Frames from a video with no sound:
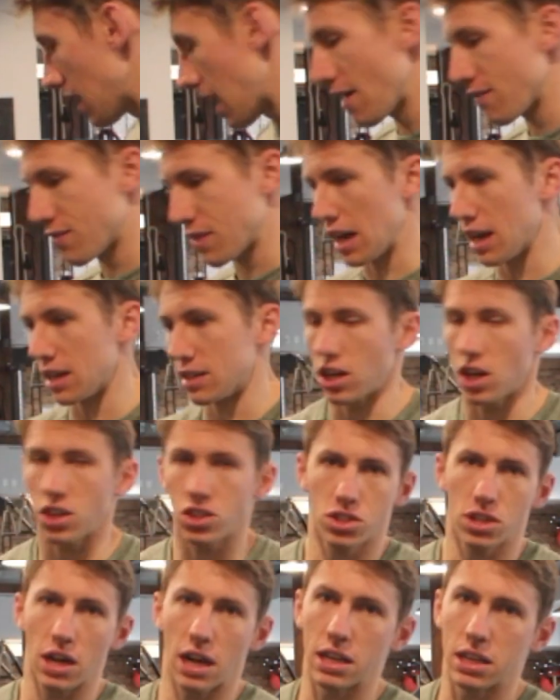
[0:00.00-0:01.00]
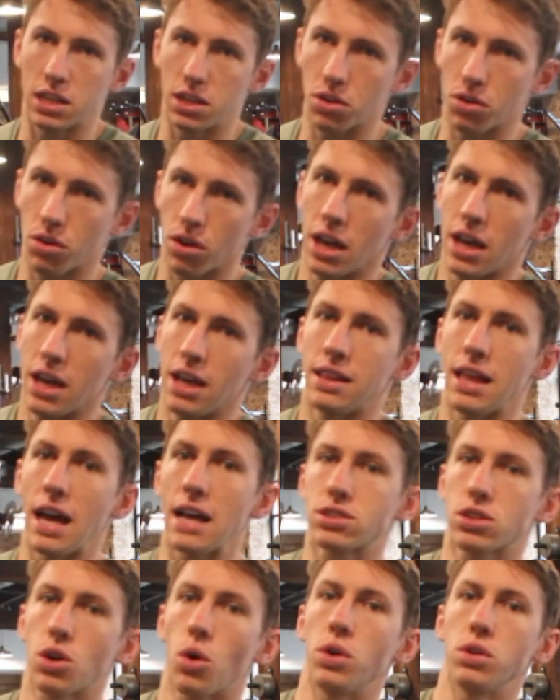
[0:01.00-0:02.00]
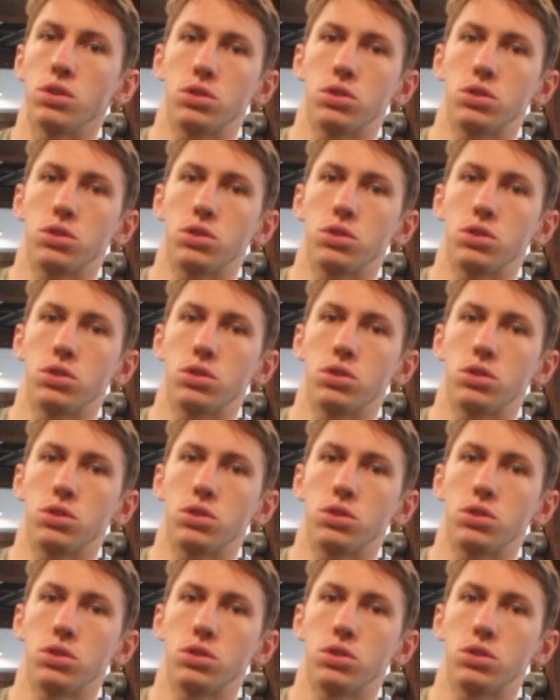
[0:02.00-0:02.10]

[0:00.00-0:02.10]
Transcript: I've kind of touched on here, that's going